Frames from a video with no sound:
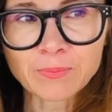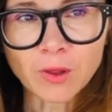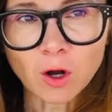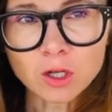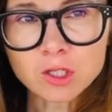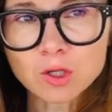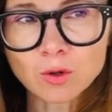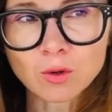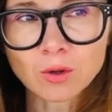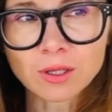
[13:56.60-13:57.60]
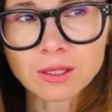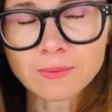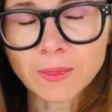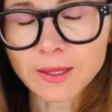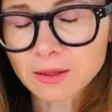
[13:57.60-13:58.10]
Also,
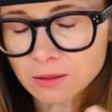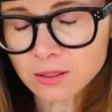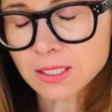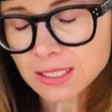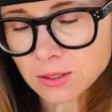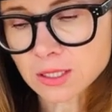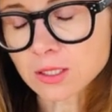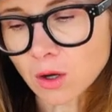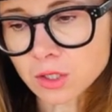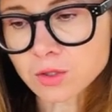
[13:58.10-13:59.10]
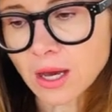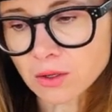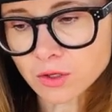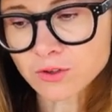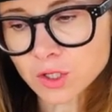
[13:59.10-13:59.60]
the sixth house is also the
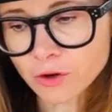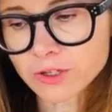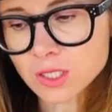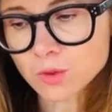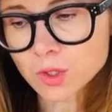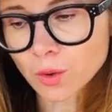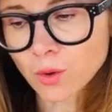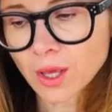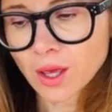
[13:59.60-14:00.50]
house of service. So